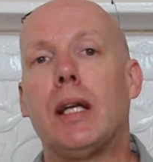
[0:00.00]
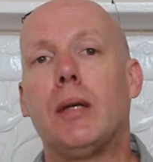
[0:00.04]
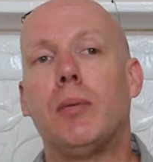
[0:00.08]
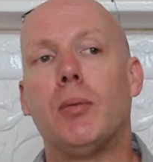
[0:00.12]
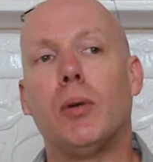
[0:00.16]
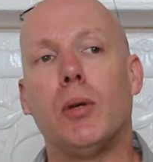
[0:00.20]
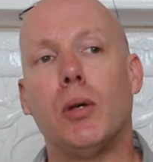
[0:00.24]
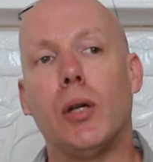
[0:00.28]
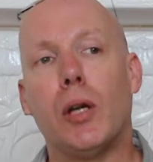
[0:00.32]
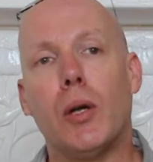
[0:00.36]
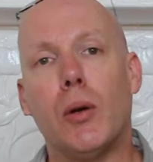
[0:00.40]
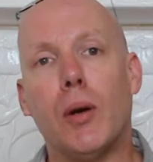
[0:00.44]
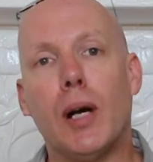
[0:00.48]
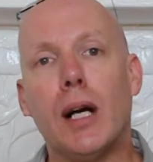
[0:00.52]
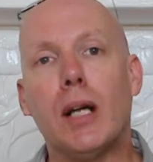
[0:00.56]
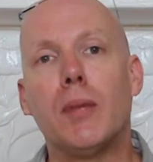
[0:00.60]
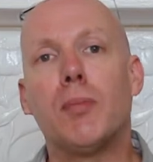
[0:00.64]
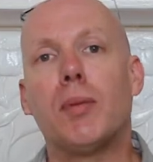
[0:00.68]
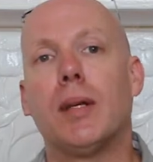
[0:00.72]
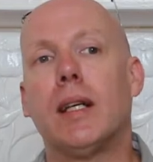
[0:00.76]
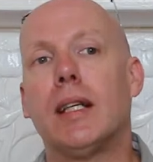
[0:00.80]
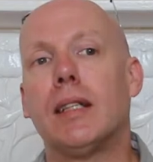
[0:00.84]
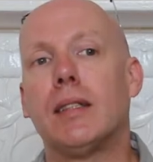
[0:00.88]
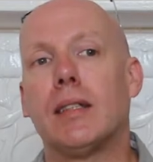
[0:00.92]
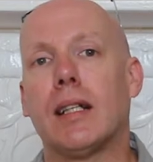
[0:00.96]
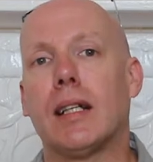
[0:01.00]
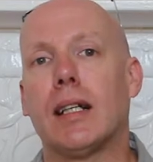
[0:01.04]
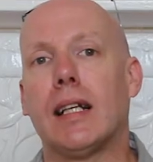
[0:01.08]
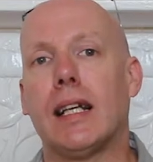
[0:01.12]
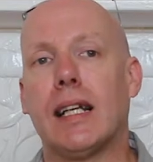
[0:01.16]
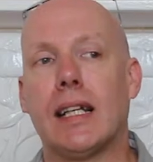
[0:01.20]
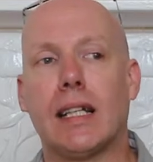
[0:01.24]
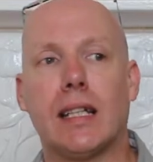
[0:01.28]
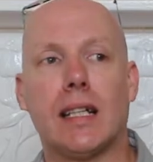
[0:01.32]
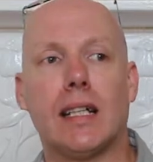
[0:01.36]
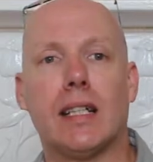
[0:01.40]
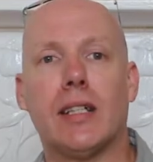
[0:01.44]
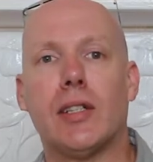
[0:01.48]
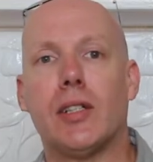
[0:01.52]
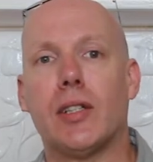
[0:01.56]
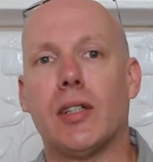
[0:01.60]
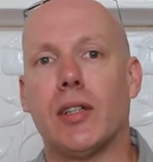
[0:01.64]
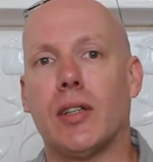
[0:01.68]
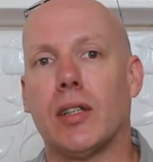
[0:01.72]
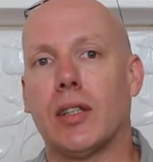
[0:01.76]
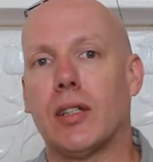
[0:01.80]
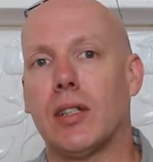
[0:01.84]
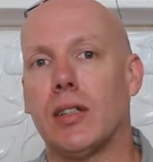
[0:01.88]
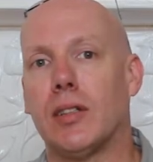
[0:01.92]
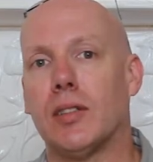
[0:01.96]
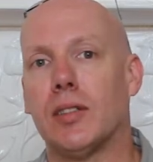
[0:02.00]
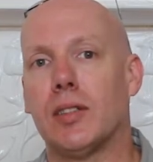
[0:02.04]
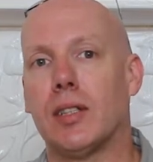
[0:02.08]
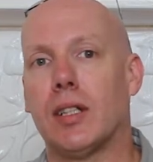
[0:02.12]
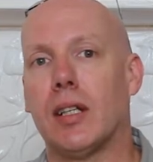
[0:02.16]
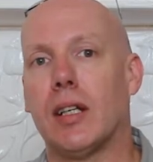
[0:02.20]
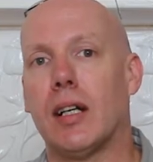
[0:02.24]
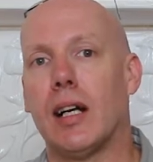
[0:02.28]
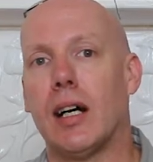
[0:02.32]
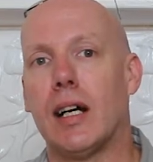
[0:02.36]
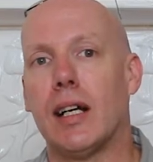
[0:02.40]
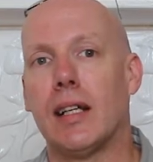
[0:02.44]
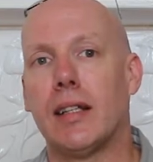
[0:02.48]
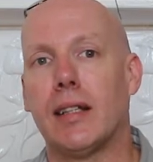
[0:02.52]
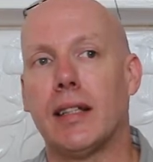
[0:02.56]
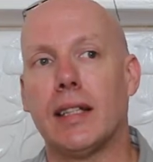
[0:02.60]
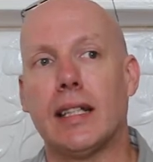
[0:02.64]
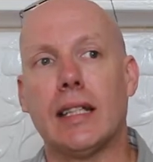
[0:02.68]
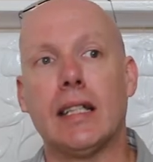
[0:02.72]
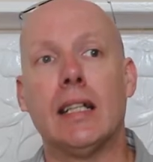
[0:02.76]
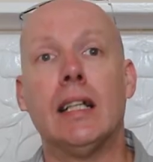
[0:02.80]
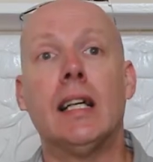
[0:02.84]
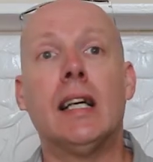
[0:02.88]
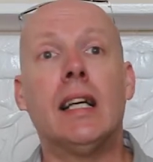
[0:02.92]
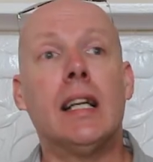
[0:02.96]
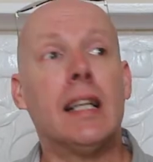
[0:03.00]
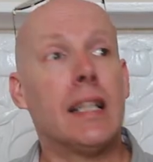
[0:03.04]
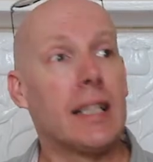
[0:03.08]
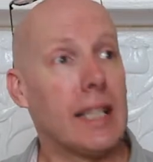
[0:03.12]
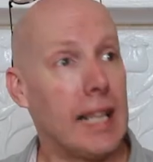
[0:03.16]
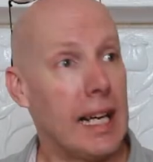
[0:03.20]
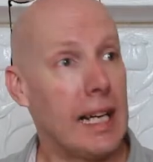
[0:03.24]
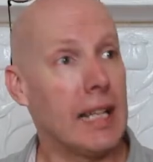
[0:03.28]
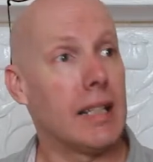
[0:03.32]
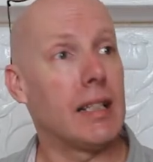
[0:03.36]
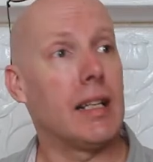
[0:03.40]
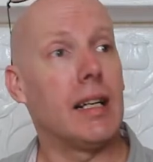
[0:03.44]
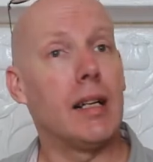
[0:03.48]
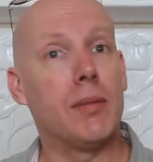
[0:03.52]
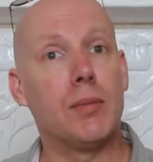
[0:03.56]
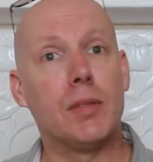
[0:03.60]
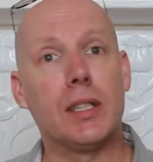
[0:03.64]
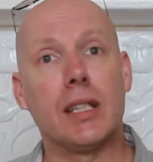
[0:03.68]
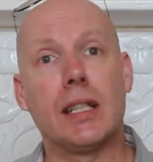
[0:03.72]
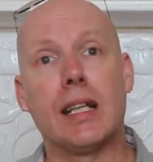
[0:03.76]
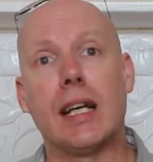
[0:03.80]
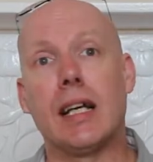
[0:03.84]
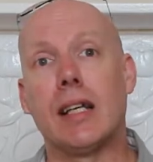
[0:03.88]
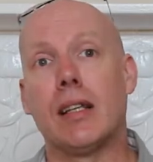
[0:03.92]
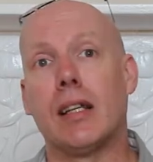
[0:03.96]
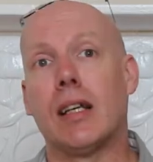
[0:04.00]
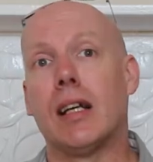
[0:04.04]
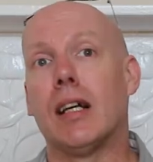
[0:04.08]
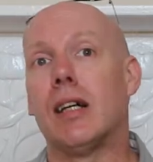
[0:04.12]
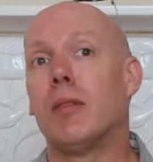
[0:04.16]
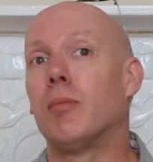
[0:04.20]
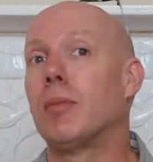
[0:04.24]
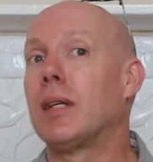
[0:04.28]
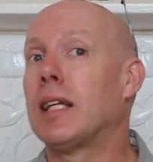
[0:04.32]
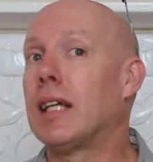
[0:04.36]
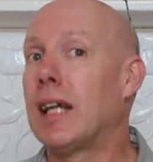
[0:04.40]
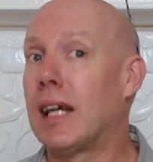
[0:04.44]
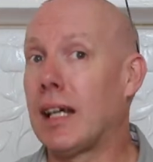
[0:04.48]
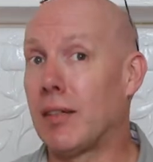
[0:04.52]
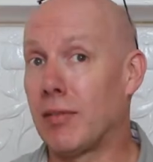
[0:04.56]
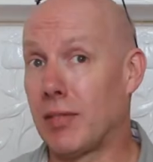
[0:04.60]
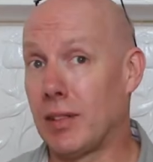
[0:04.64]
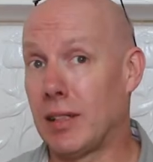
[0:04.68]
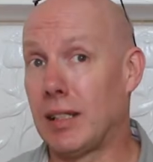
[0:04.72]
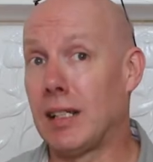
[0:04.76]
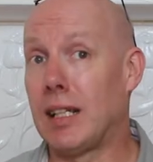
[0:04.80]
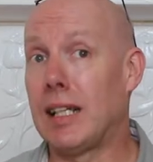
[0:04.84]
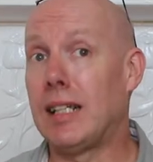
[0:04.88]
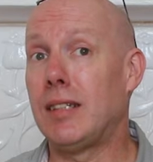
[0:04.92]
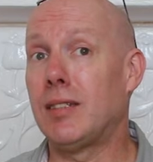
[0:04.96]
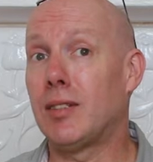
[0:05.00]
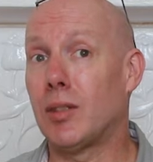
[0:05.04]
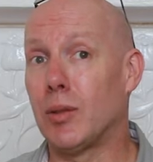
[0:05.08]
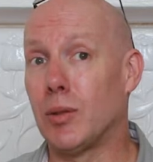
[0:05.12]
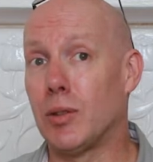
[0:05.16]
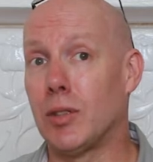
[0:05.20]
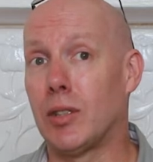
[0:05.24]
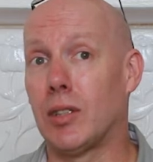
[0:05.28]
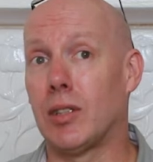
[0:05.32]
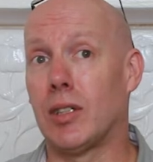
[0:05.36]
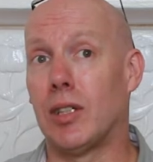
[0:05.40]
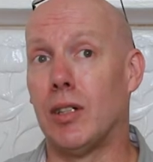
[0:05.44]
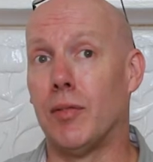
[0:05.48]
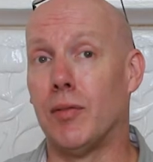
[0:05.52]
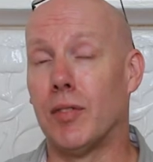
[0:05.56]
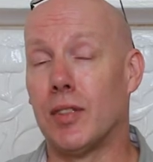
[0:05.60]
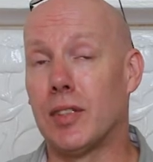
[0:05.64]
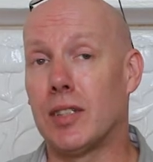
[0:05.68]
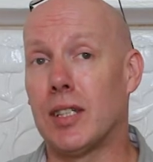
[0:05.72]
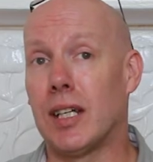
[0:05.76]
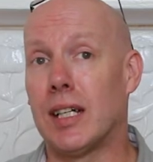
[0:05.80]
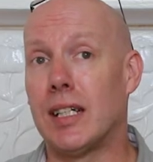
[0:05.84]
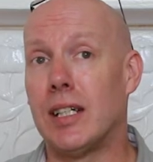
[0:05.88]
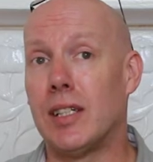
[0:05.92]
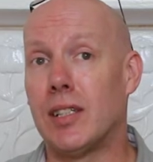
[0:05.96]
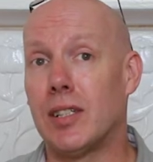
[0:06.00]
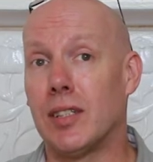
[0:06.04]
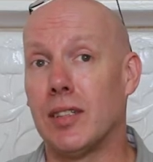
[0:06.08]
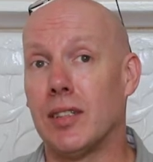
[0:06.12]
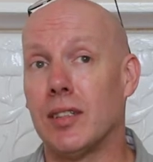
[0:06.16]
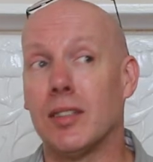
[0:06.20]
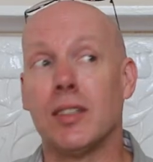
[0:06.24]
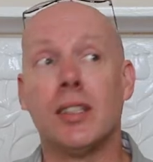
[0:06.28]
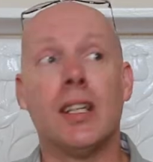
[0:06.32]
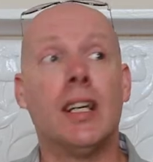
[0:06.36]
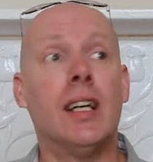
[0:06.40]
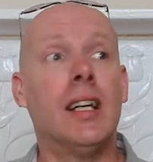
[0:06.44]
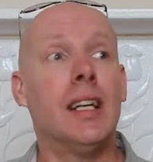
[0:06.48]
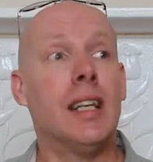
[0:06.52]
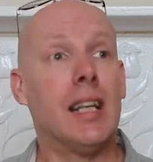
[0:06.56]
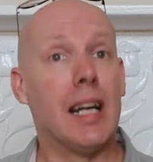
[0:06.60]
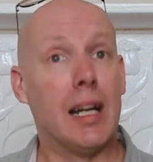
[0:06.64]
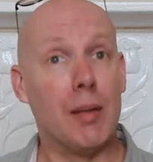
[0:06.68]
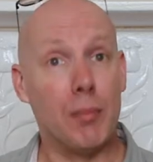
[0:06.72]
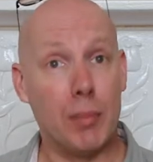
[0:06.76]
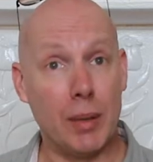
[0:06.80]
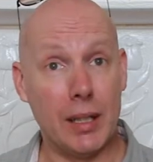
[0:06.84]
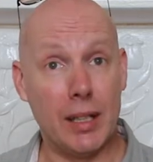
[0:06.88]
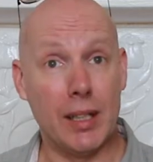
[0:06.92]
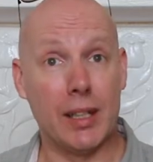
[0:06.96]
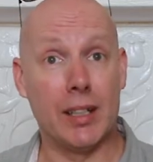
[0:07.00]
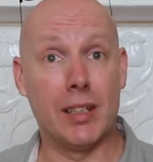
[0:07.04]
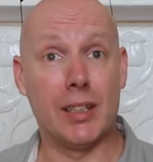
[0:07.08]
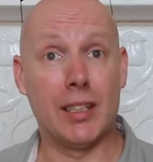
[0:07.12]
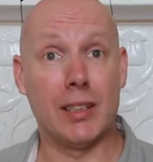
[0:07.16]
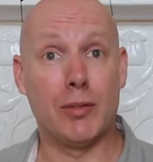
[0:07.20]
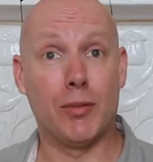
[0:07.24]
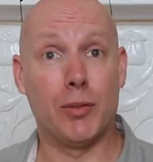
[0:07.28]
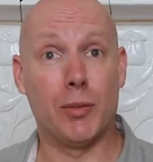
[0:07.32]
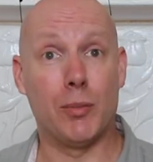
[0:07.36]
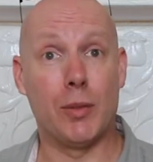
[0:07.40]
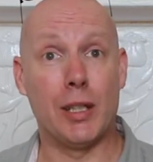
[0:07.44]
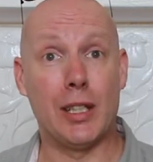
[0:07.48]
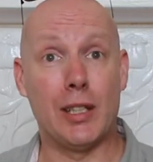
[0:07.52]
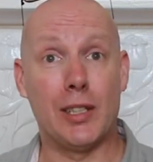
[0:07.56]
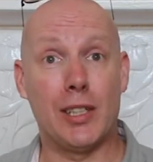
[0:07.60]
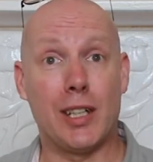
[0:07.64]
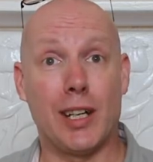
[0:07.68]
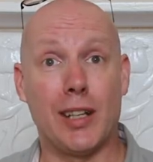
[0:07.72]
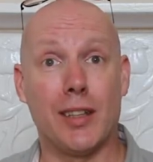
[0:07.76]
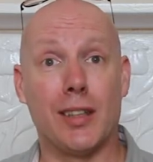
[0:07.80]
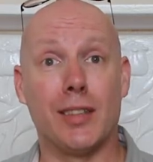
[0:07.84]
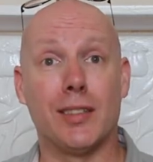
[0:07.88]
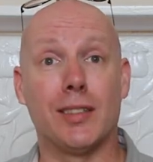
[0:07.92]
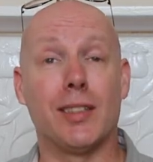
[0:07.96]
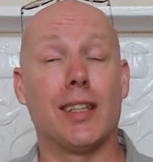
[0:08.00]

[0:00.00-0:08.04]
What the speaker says: people who are politically engaged on the continent, I think, can come together and be having these sorts of conversations and be learning from each other.